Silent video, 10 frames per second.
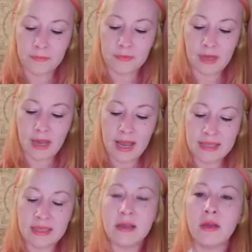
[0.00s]
I think
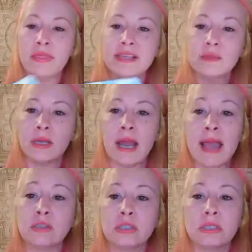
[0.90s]
on this one,
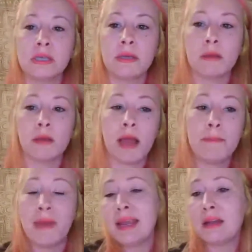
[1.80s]
I
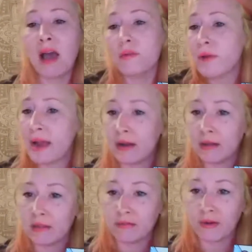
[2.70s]
might not write on the
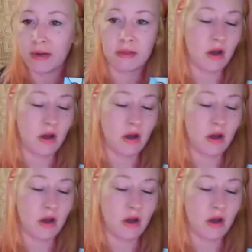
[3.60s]
front of the card.